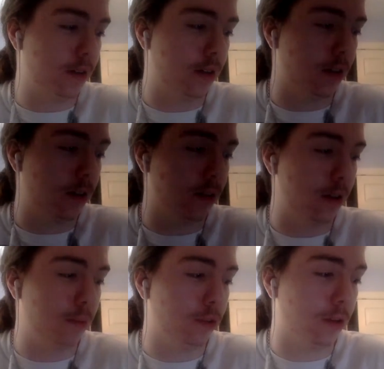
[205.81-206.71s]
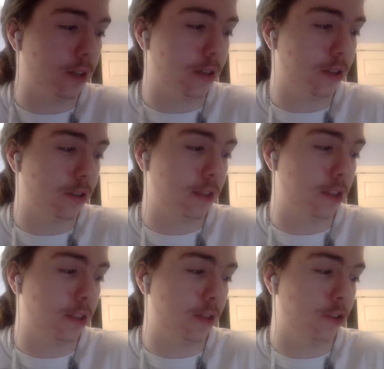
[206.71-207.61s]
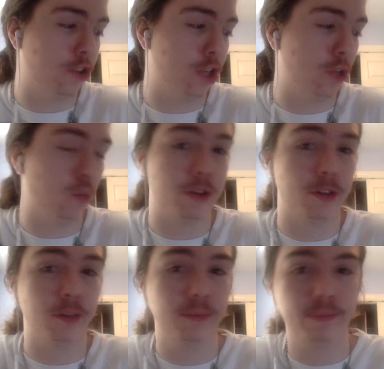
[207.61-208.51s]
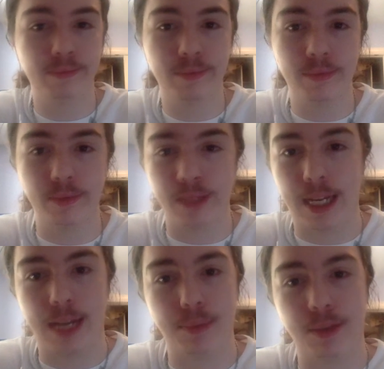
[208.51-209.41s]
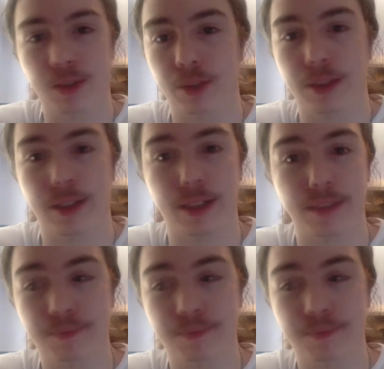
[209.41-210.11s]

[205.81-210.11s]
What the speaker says: off. Do I consider myself a Gen 1er? Absolutely not.